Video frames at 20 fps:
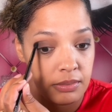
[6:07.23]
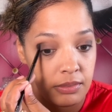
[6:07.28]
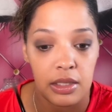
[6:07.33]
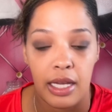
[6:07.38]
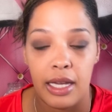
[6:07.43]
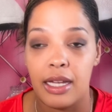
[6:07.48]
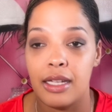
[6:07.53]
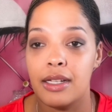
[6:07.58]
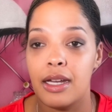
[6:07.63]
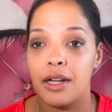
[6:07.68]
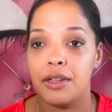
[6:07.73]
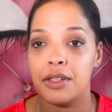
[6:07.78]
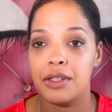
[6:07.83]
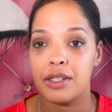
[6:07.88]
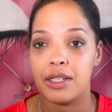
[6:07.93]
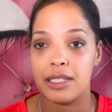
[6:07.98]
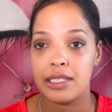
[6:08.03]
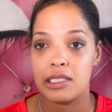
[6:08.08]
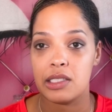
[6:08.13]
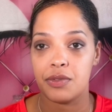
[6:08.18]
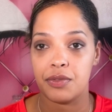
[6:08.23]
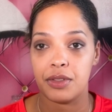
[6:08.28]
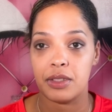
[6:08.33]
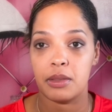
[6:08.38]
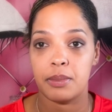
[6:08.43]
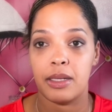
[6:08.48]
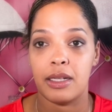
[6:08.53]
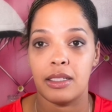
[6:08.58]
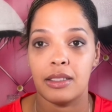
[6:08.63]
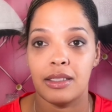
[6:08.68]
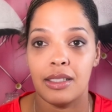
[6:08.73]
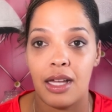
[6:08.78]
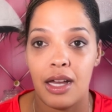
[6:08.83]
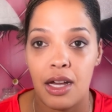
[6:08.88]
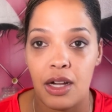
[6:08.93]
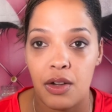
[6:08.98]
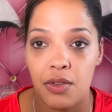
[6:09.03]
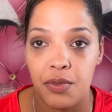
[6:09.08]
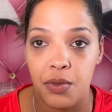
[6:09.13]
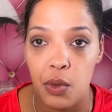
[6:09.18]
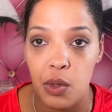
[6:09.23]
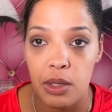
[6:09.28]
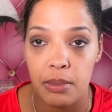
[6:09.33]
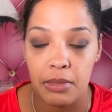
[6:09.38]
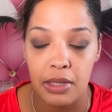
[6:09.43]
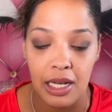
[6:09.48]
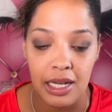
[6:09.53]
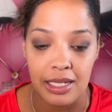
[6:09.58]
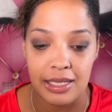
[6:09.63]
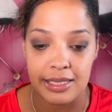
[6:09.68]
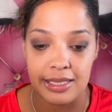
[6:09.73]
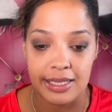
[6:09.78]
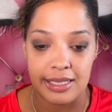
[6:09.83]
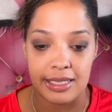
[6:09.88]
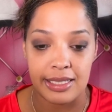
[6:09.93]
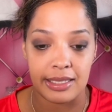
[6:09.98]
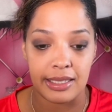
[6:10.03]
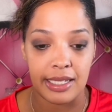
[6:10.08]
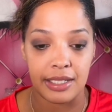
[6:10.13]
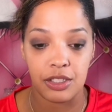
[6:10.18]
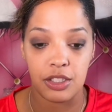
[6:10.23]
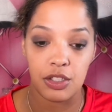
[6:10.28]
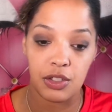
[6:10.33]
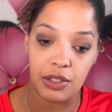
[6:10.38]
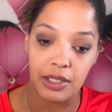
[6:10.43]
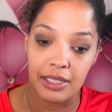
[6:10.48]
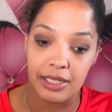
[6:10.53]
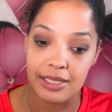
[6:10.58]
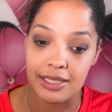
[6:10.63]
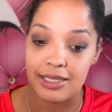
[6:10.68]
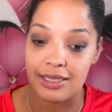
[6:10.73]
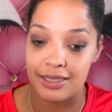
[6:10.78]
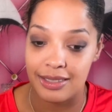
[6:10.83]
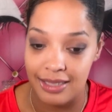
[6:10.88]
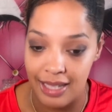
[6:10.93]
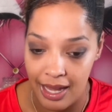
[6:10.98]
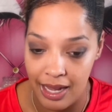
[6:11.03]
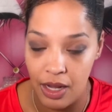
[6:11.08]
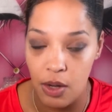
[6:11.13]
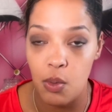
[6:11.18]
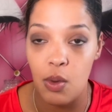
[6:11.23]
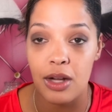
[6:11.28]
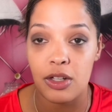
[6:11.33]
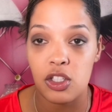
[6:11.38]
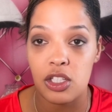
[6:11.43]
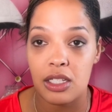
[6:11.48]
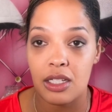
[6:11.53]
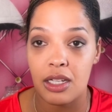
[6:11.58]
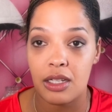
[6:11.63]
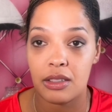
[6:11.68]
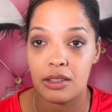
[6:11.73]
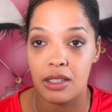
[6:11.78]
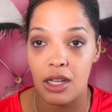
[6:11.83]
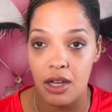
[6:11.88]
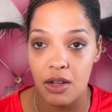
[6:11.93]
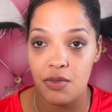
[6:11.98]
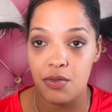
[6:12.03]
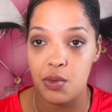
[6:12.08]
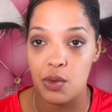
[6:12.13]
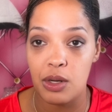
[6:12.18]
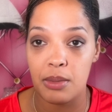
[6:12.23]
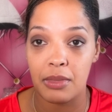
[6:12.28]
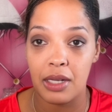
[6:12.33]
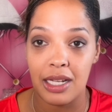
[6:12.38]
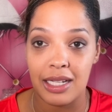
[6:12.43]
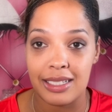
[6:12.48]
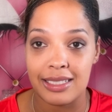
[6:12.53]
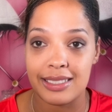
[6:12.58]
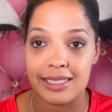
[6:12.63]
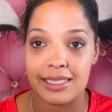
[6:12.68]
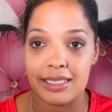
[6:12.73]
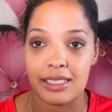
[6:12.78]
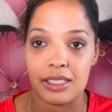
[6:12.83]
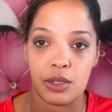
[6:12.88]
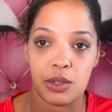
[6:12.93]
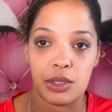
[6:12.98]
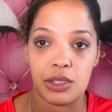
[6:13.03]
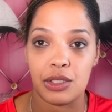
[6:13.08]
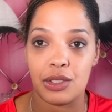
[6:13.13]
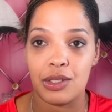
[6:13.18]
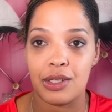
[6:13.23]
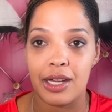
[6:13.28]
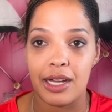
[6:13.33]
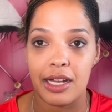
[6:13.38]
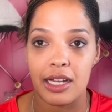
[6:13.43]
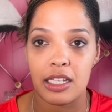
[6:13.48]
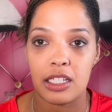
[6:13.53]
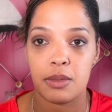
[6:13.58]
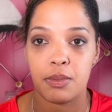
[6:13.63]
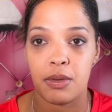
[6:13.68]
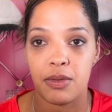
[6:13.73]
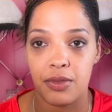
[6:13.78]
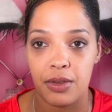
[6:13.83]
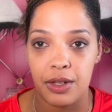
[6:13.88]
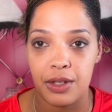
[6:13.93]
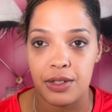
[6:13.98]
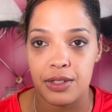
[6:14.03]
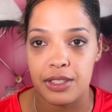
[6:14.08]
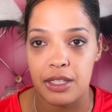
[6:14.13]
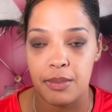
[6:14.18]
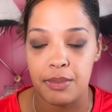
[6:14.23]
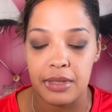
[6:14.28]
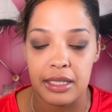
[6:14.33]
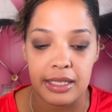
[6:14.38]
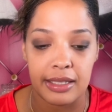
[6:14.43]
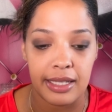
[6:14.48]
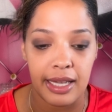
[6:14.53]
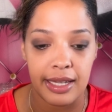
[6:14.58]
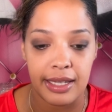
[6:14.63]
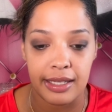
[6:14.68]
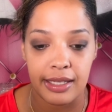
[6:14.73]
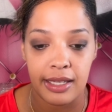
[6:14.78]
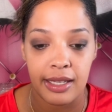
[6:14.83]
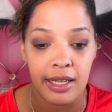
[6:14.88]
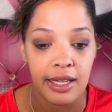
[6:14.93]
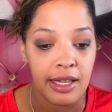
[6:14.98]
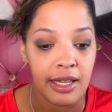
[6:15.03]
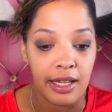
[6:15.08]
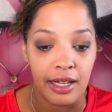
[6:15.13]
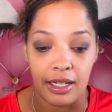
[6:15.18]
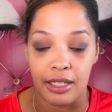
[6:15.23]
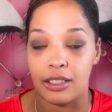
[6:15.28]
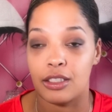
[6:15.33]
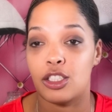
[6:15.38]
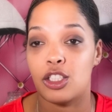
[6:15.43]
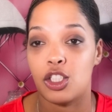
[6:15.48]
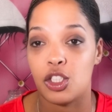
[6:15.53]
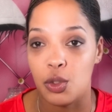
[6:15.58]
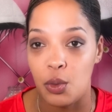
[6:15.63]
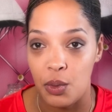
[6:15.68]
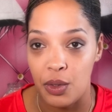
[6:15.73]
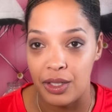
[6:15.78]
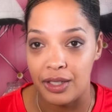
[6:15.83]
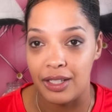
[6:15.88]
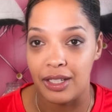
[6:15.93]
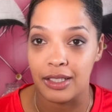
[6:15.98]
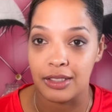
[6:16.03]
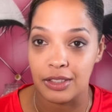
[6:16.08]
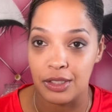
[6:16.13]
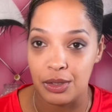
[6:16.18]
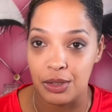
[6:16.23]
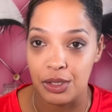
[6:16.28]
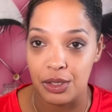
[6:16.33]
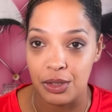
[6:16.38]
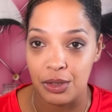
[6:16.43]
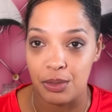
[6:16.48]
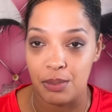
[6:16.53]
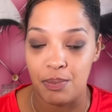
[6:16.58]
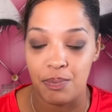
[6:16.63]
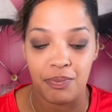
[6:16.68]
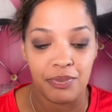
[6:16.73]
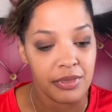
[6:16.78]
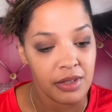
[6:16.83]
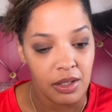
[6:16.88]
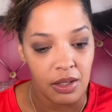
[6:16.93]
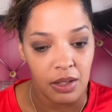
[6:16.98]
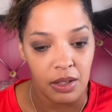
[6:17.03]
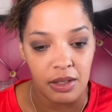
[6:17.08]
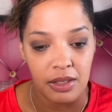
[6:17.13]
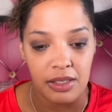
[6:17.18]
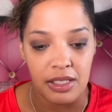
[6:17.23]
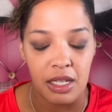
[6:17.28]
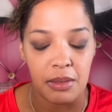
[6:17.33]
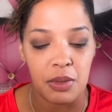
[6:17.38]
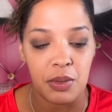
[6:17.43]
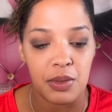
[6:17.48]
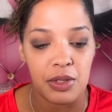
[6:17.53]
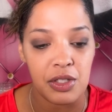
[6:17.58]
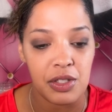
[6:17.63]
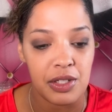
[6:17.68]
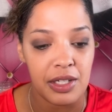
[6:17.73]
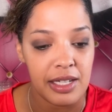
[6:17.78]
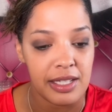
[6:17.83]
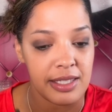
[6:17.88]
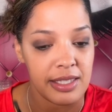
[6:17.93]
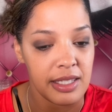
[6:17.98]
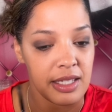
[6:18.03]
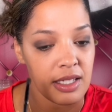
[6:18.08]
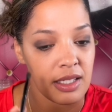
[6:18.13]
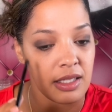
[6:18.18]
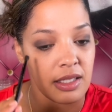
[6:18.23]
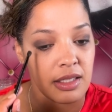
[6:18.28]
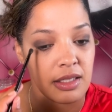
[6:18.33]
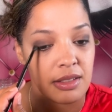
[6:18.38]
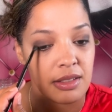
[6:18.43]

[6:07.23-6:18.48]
And how do you guys feel about long form content? Like, do you guys like watching long form content, or do you guys prefer something like a short on YouTube? Tell me what you guys think.